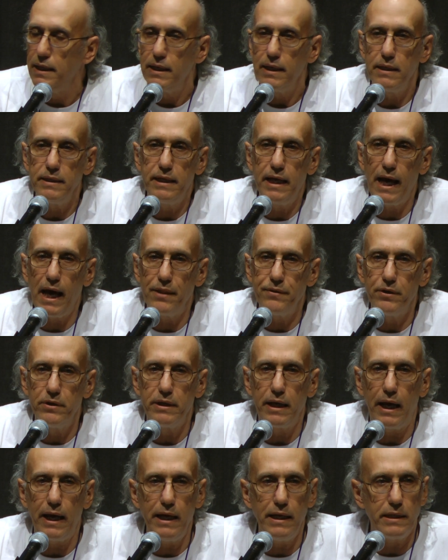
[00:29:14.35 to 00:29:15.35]
and
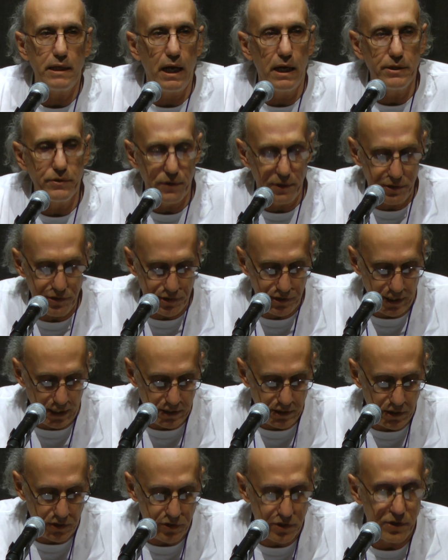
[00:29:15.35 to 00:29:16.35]
gathered 800
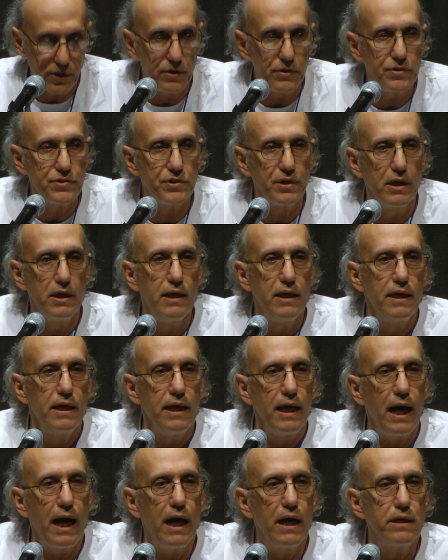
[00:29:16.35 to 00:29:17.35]
signatures
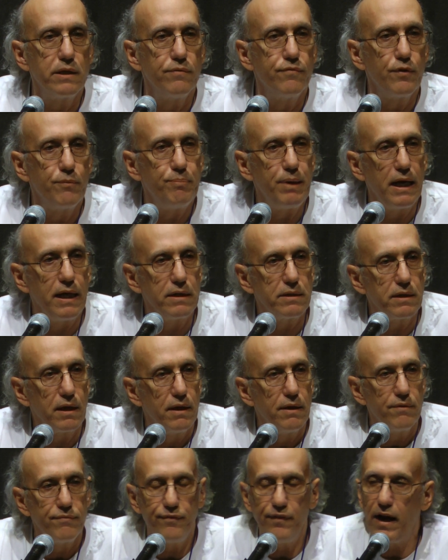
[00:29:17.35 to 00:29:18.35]
out of
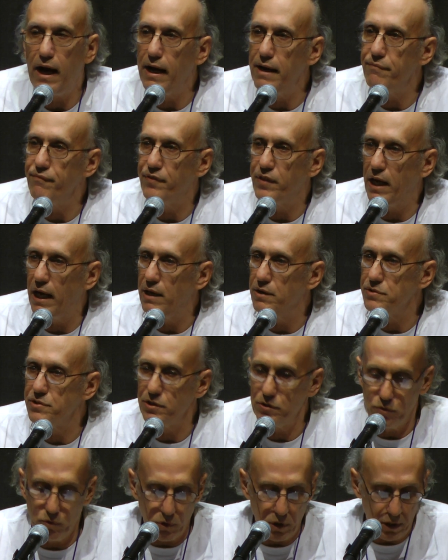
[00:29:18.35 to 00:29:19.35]
about
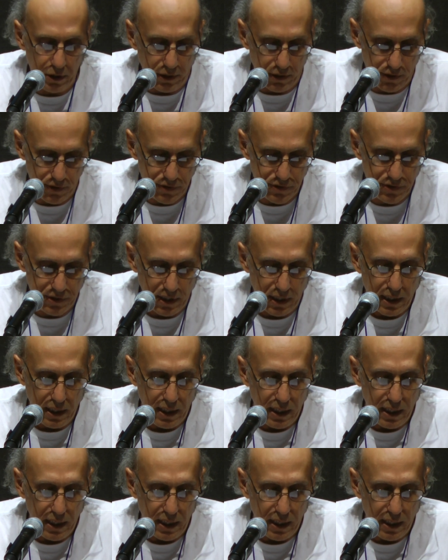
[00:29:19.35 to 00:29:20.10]
5,000 workers.